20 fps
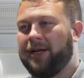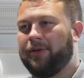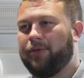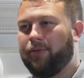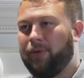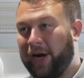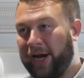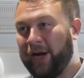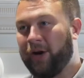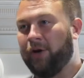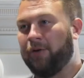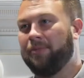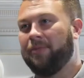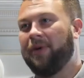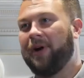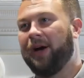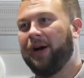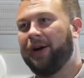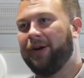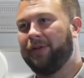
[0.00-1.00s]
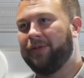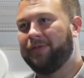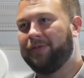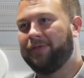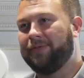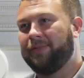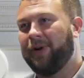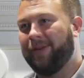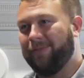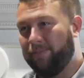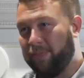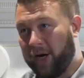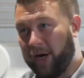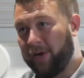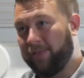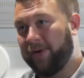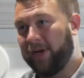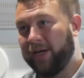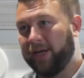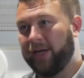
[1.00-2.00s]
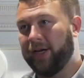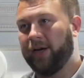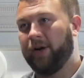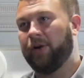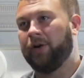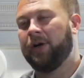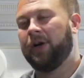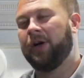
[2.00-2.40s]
realm of bourbon,